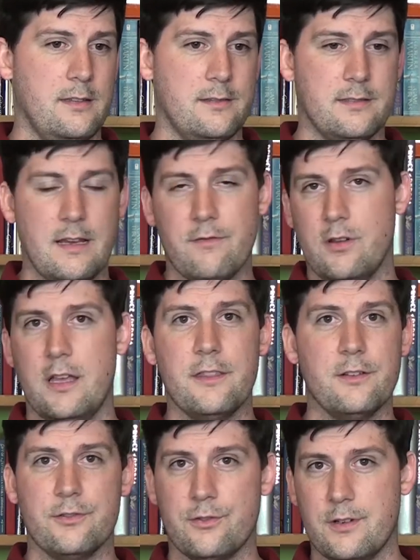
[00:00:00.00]
several
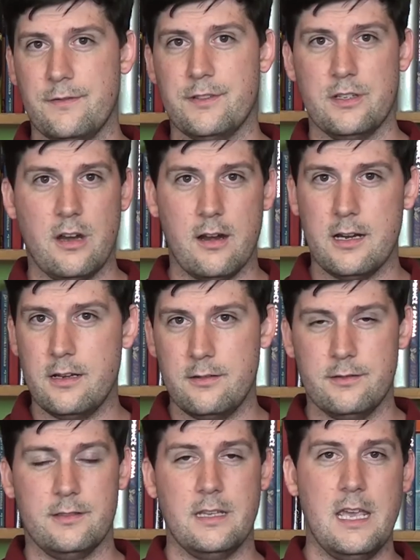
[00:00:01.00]
other sort of
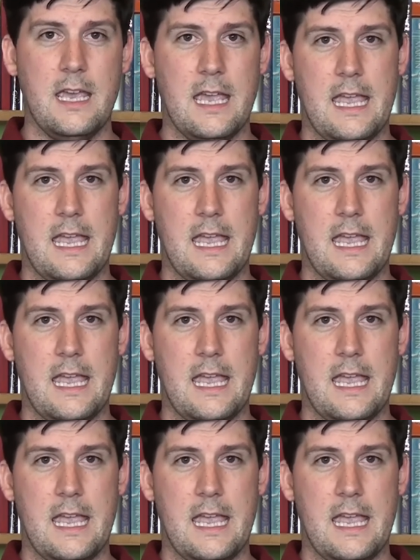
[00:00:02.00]
scenarios